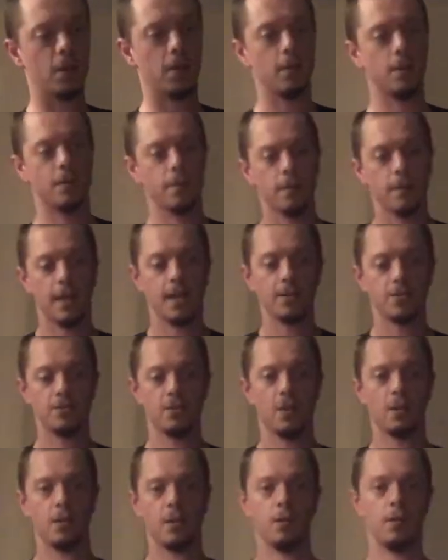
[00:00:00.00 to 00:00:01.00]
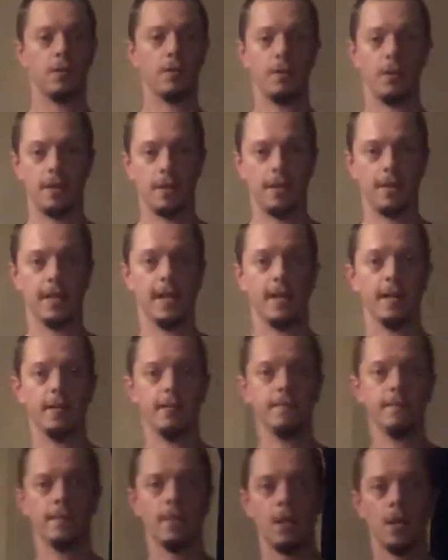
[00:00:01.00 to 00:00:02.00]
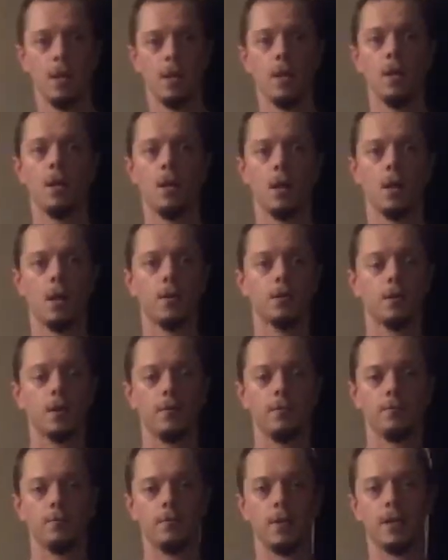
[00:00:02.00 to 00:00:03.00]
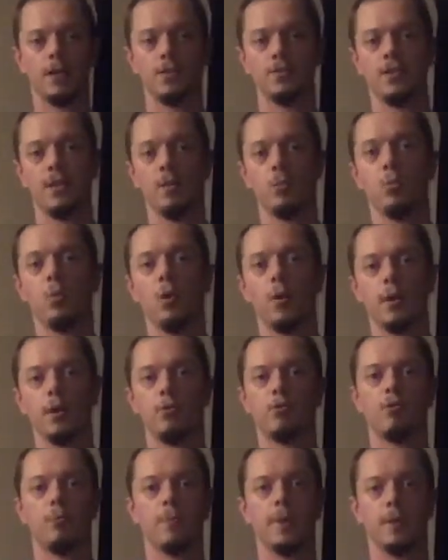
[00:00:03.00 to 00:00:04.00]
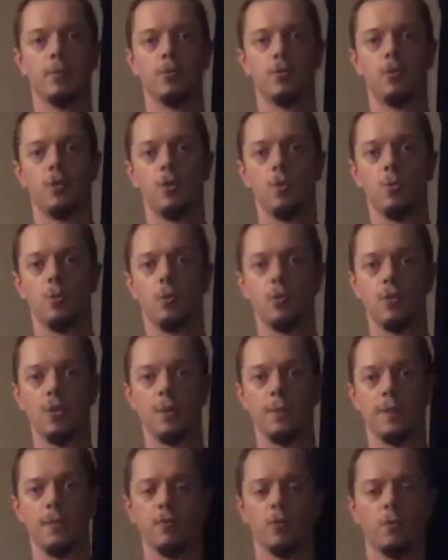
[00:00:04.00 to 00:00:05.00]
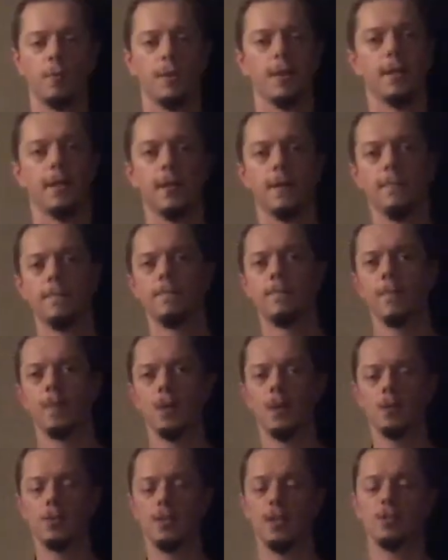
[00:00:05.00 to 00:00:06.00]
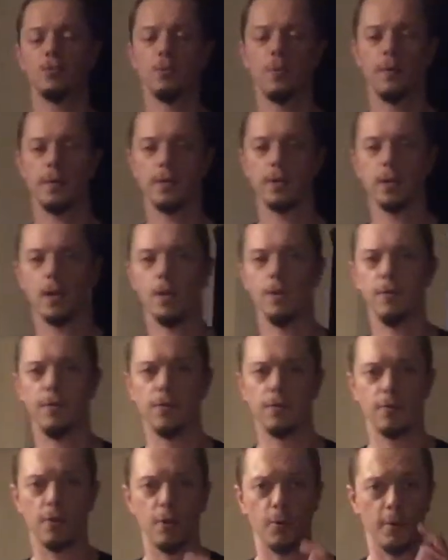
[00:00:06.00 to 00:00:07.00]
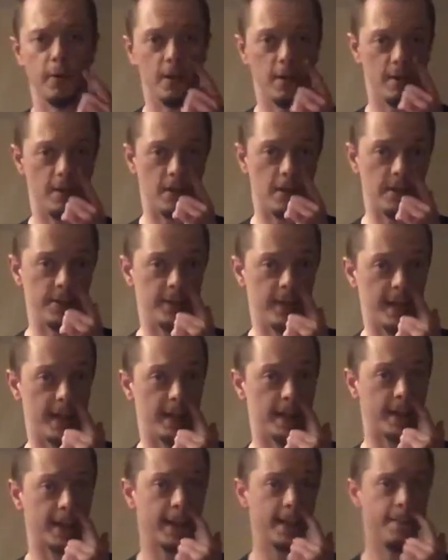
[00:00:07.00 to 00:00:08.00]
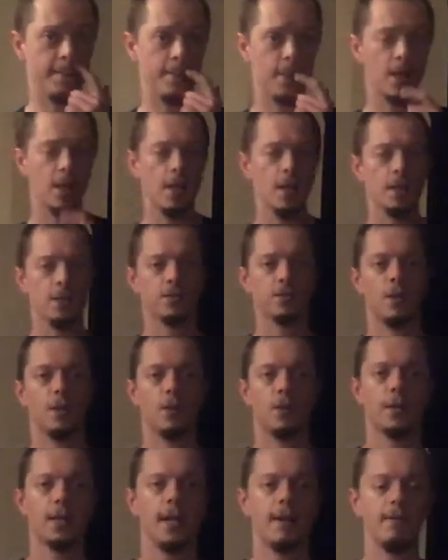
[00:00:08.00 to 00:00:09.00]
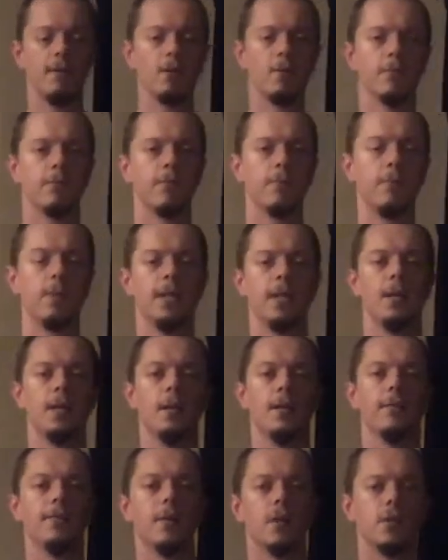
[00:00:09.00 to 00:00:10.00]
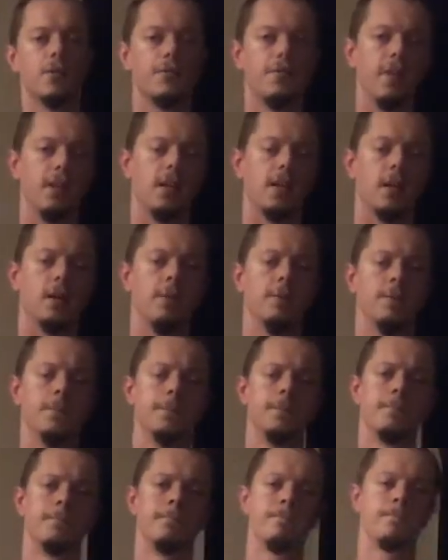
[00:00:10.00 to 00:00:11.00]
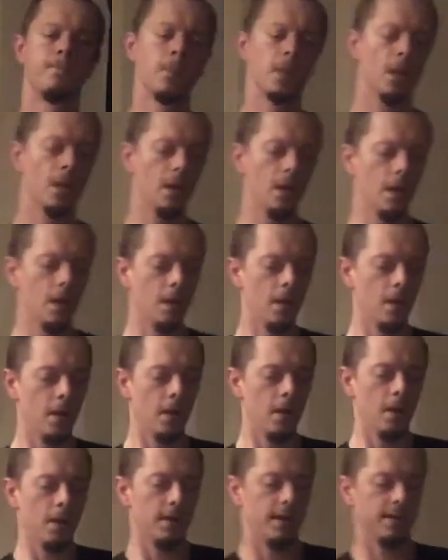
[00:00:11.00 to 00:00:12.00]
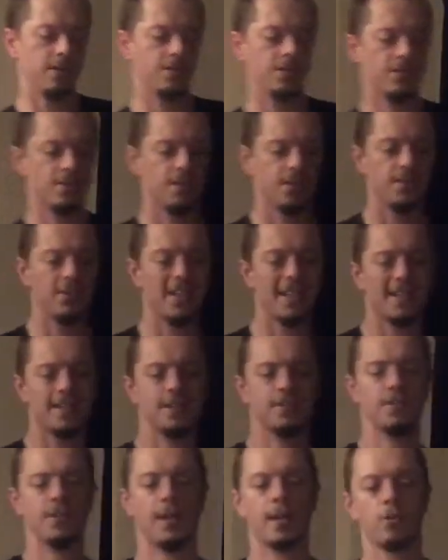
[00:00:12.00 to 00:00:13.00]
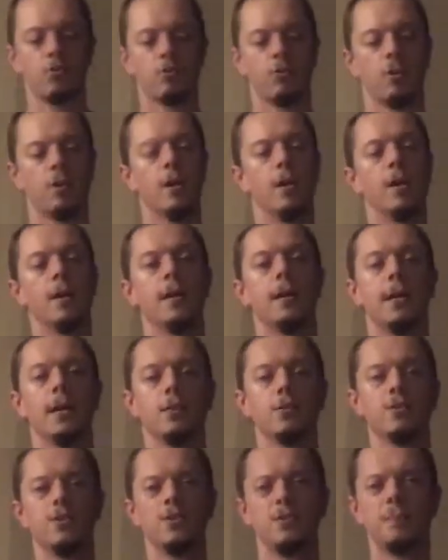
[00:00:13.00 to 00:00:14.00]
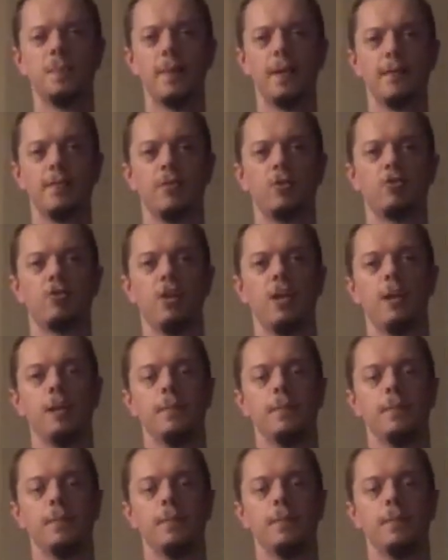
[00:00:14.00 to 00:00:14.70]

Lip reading: that's done in the air. I don't really see why you shouldn't be able to do the wooden dummy form in the air. So that's what I'm going to go through with you guys again, okay? So carrying on from the first video, this is the second section. Now it's a bit of a cheat